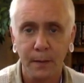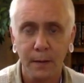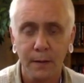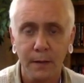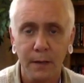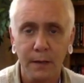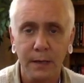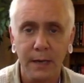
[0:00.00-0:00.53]

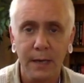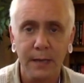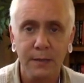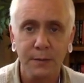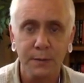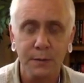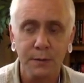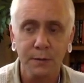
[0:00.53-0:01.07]
the other
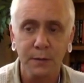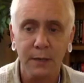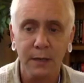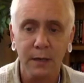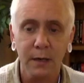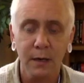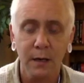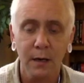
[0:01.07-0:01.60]
case we're
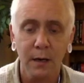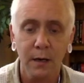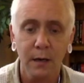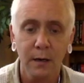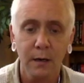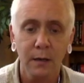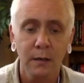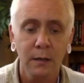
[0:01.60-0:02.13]
talking
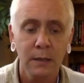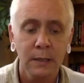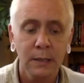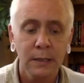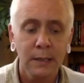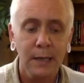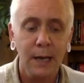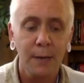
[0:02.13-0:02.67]

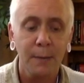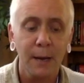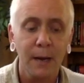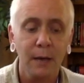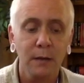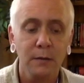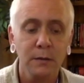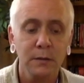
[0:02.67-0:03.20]

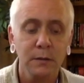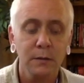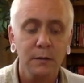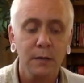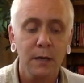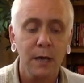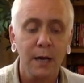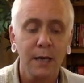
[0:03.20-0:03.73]
about
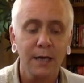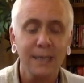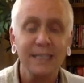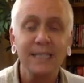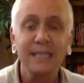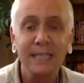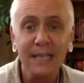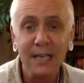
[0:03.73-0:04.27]
a
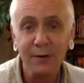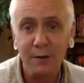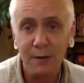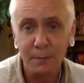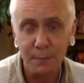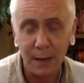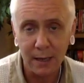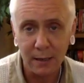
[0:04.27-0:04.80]

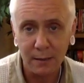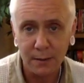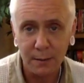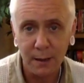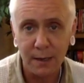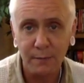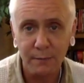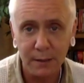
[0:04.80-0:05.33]
secret battle, so
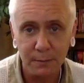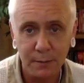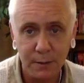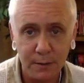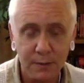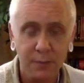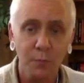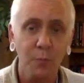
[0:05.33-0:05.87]
Alan
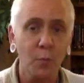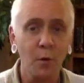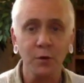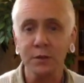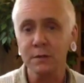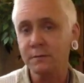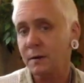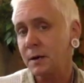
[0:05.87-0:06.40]
Rickman
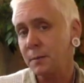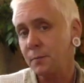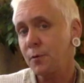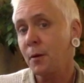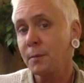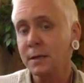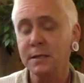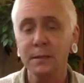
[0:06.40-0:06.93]
wasn't very
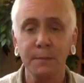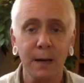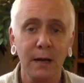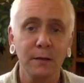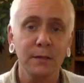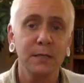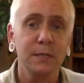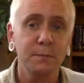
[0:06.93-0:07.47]
prominent
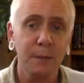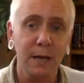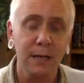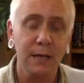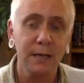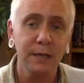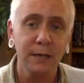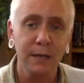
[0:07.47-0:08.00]
about his
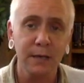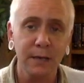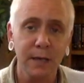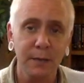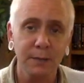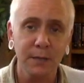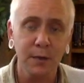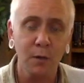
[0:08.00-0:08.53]
battle, he
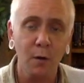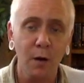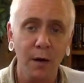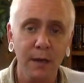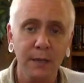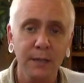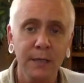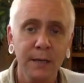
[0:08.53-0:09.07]
kept it
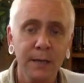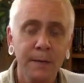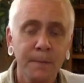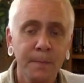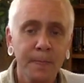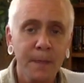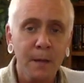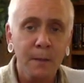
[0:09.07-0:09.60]
quiet,
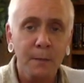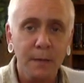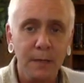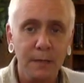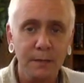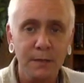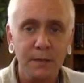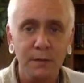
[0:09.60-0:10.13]
but
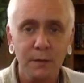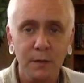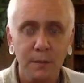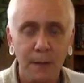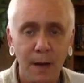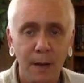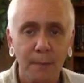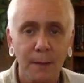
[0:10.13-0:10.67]
there is talk
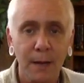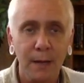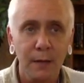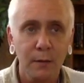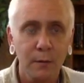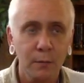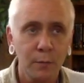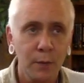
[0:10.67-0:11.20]
about a
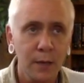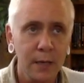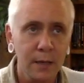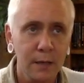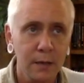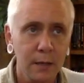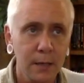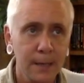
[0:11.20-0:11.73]
battle
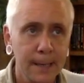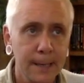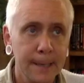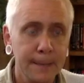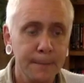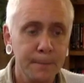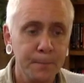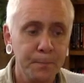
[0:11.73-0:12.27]
with,
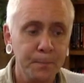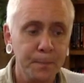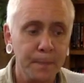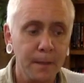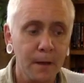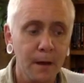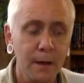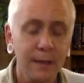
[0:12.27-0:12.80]

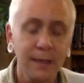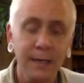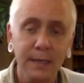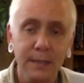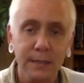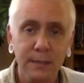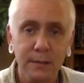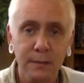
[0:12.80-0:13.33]
I think
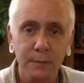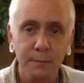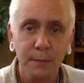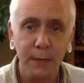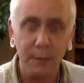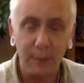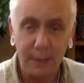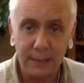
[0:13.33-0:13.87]
it's
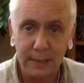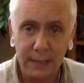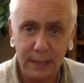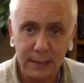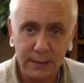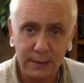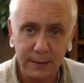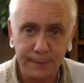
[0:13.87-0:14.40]
pancreatic
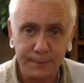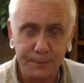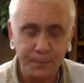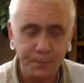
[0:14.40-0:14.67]
cancer.